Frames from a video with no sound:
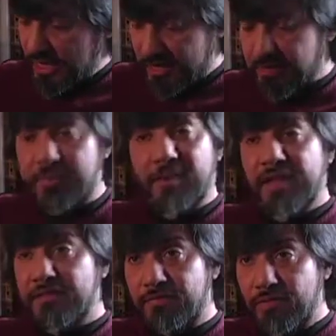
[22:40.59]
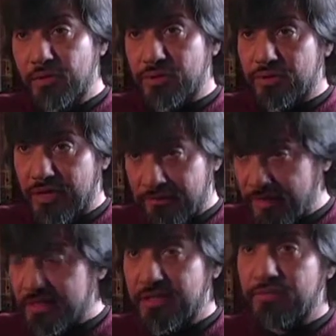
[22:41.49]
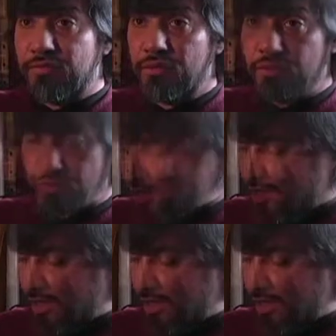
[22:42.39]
I never played the flute. I rented the flute.